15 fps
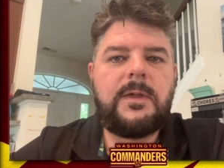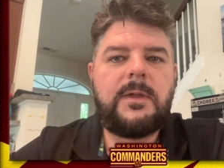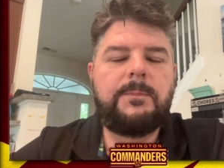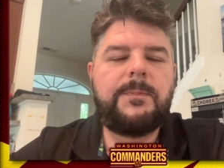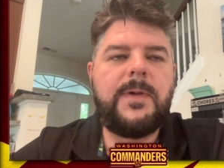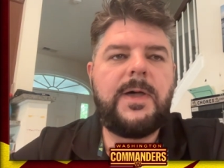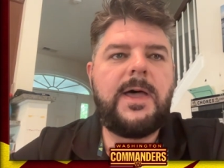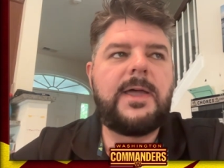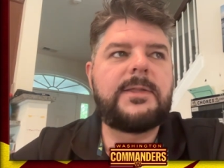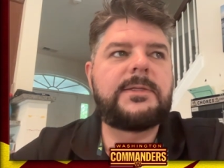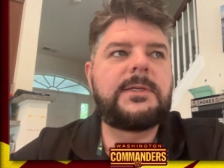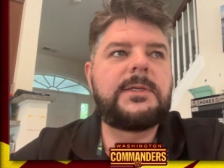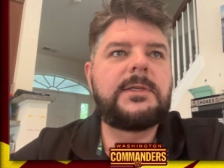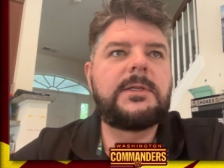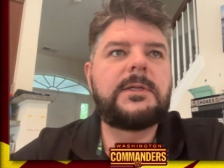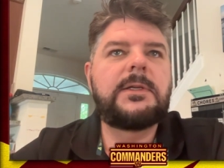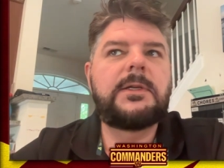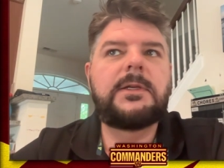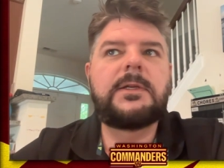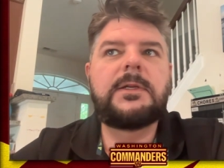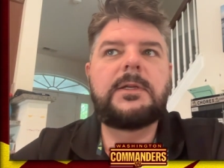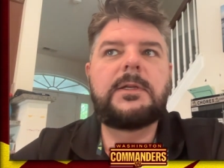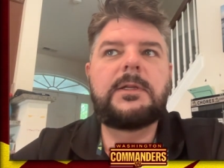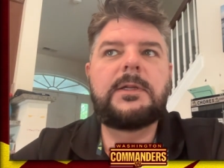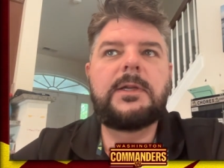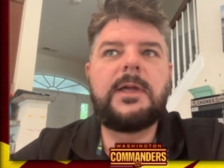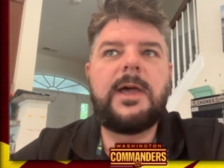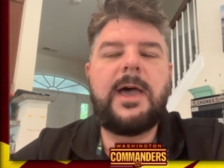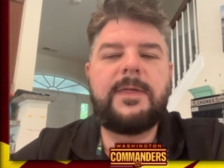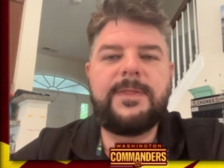But
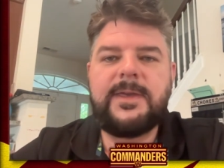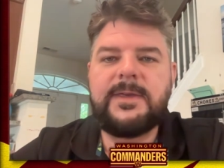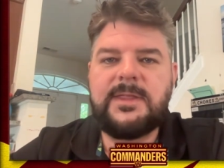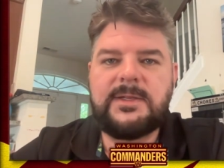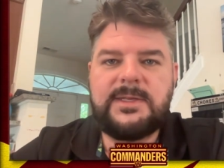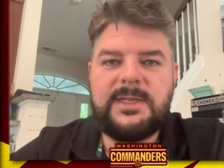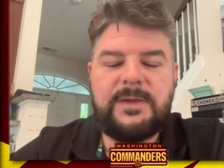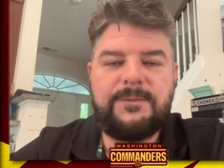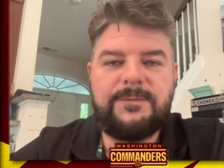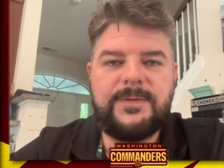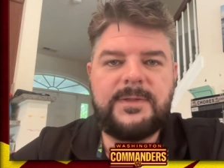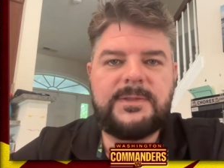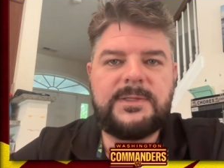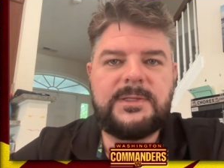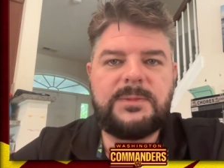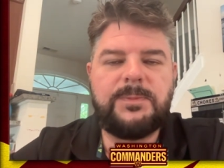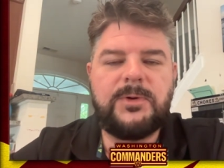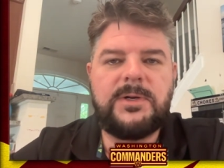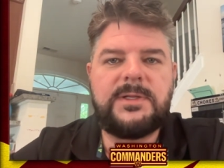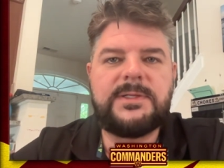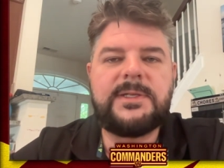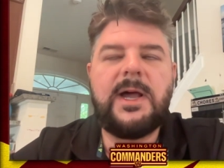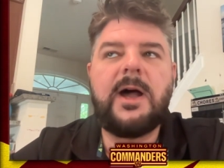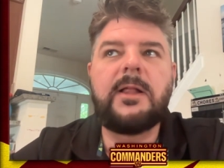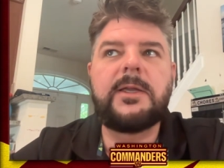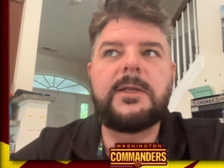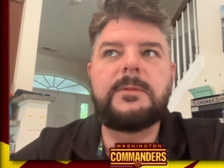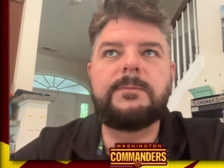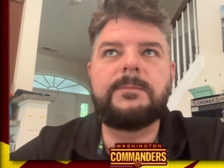I think the defense is pretty solid.